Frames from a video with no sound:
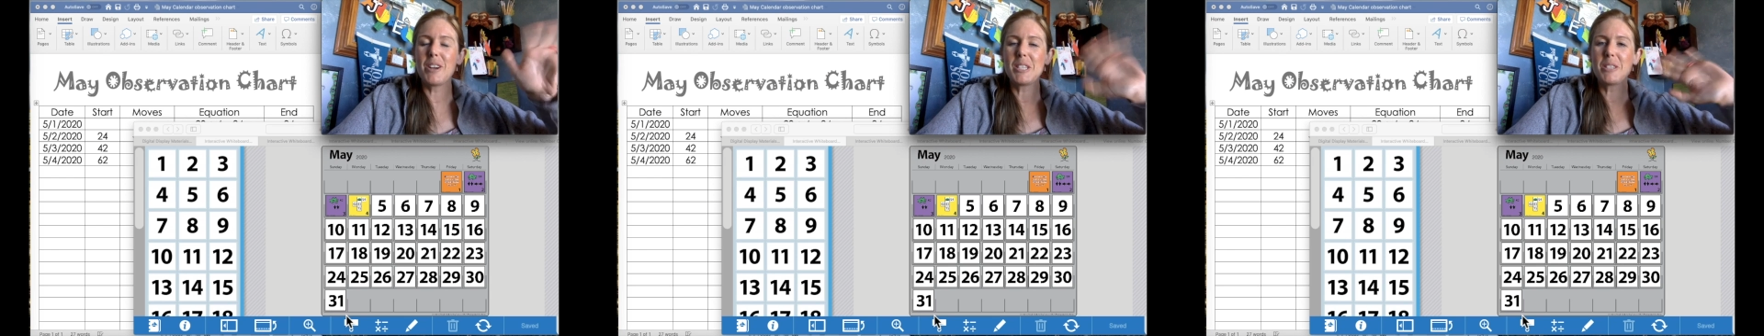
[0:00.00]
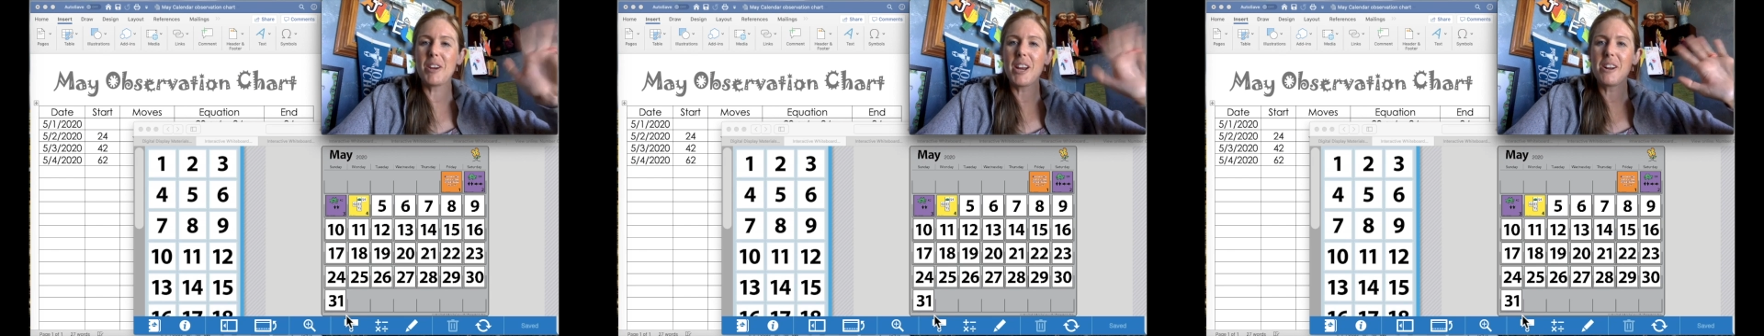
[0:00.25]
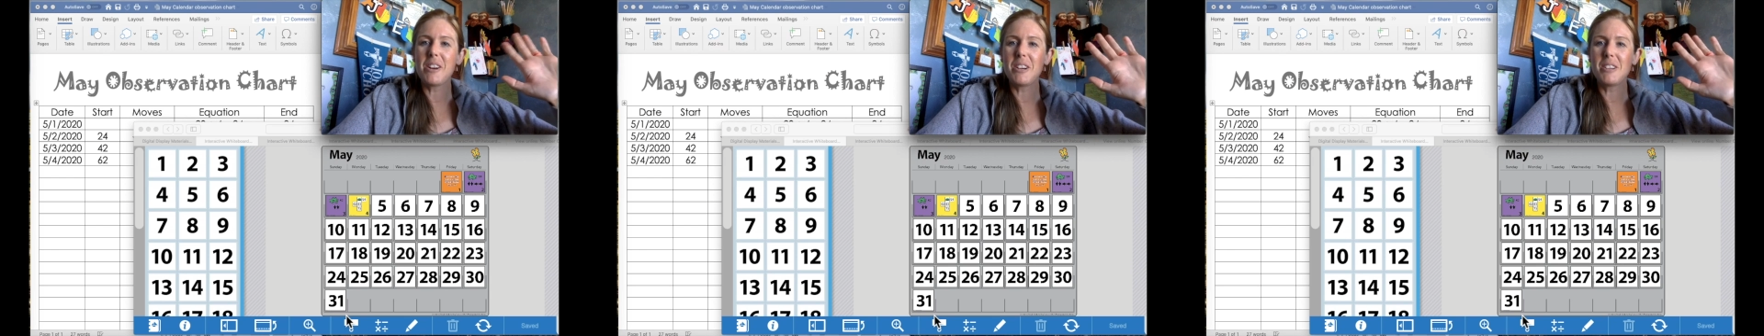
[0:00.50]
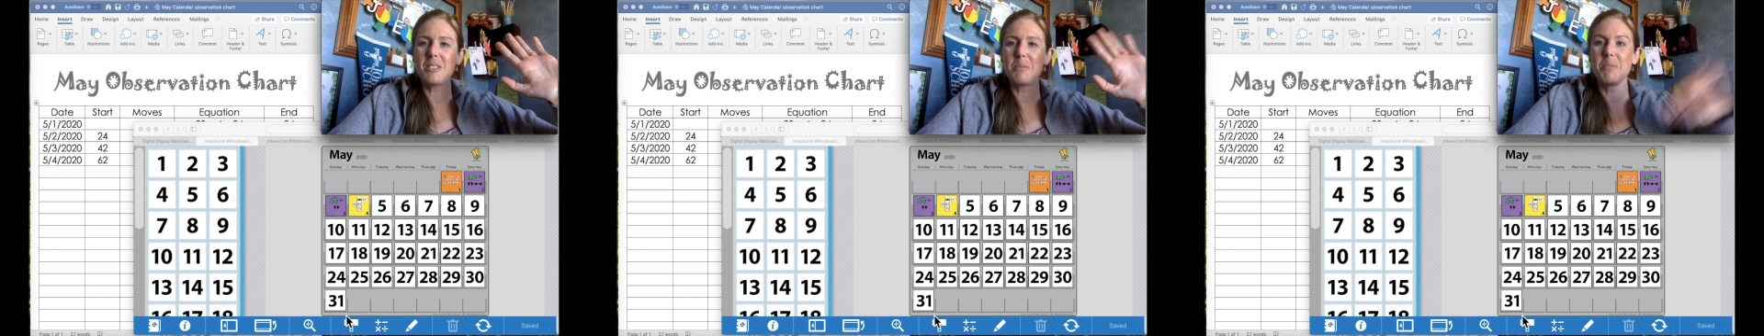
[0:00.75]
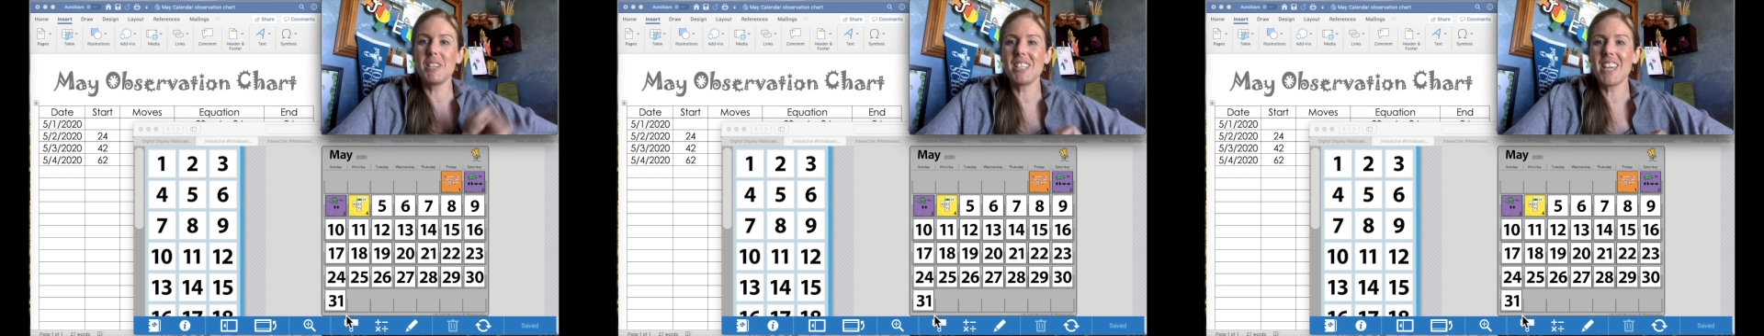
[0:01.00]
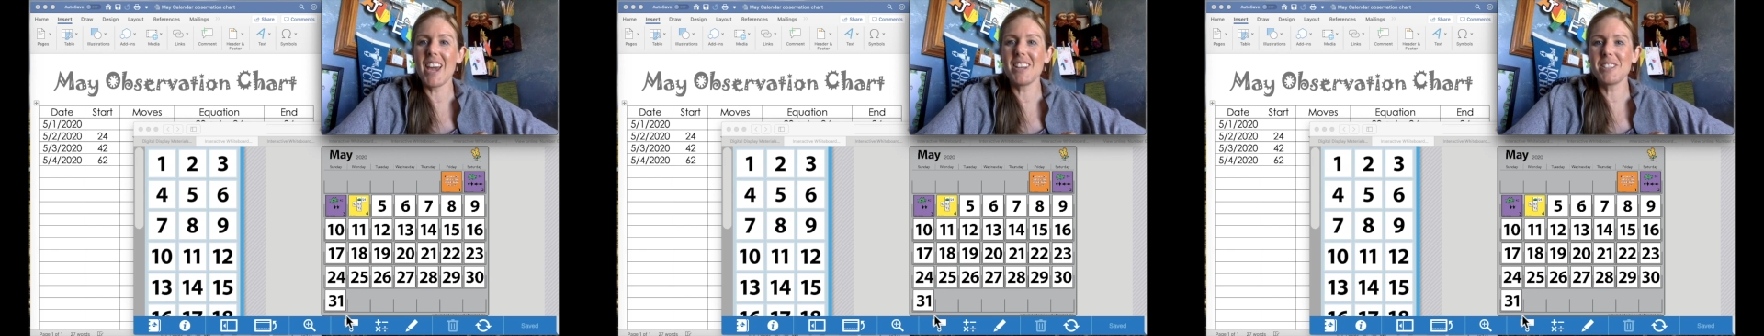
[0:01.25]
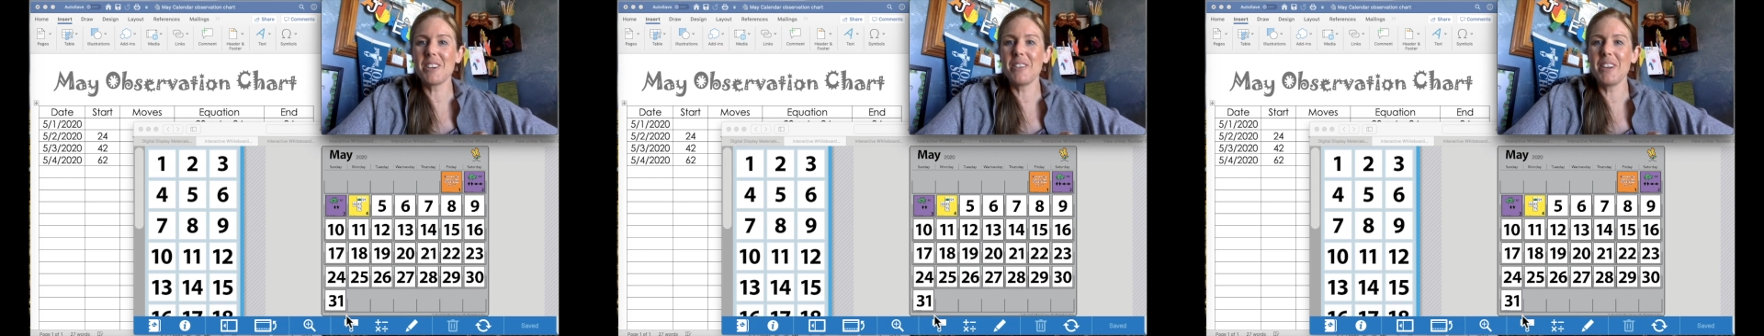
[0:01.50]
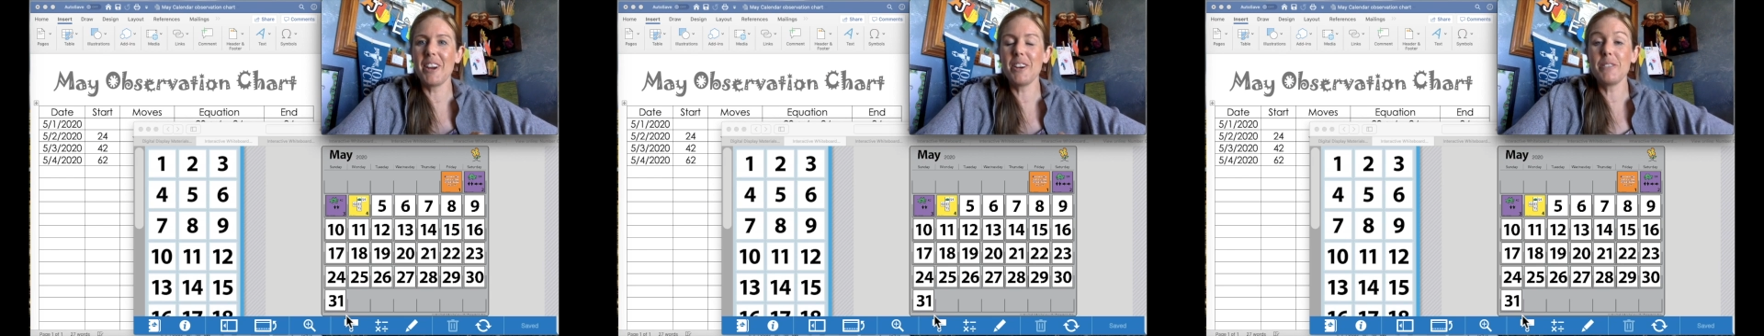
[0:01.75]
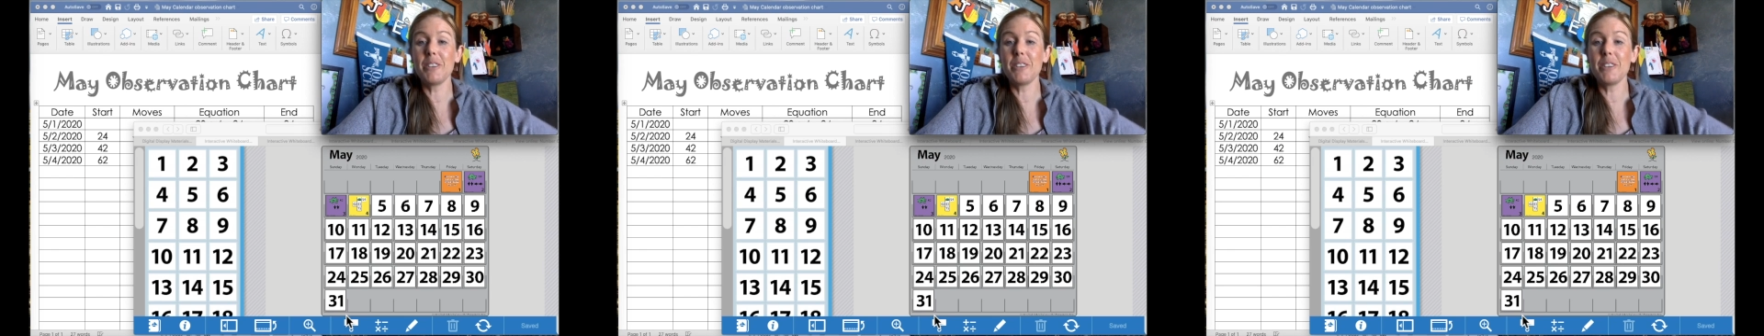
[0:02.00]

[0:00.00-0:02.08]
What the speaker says: graders, Miss Gansko here